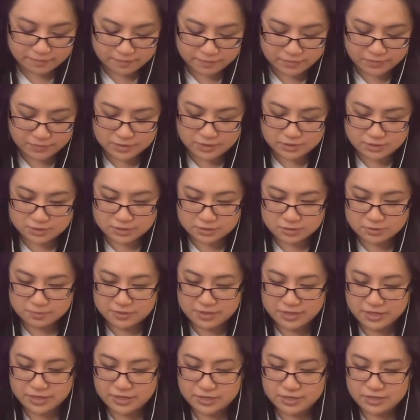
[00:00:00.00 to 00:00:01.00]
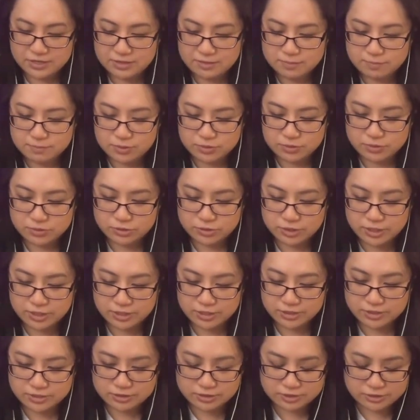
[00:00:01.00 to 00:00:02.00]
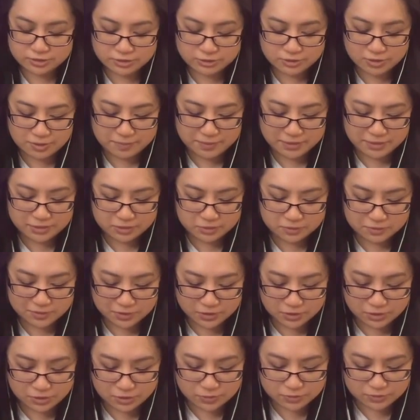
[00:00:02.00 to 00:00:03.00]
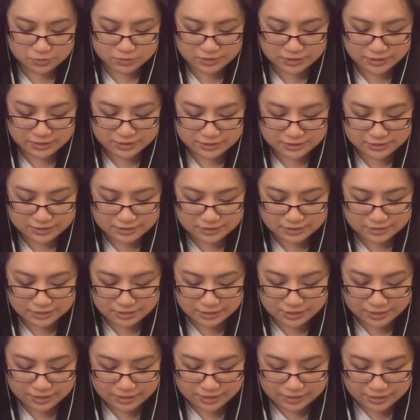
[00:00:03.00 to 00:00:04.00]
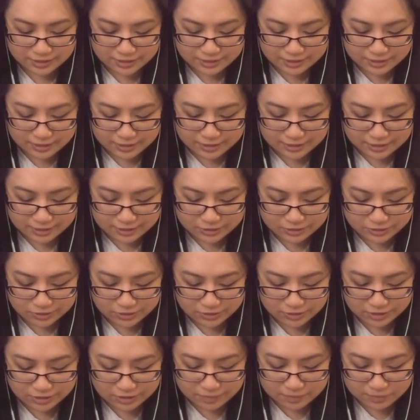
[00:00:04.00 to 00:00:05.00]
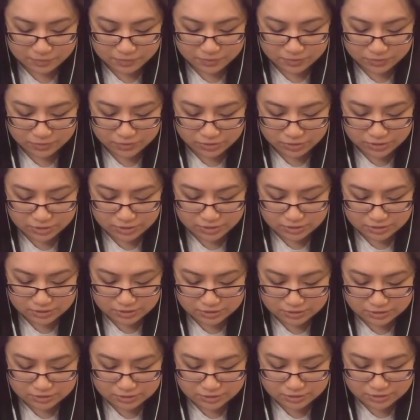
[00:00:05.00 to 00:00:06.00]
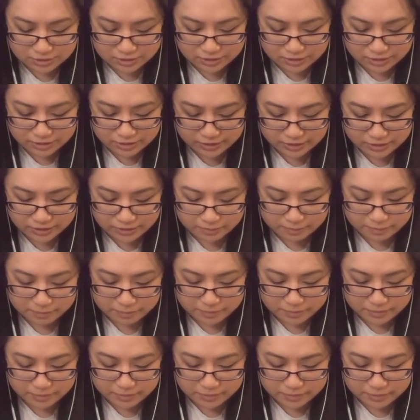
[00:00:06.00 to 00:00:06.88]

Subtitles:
this is my protractor, so I might as well use it. So I'll label this, line it up.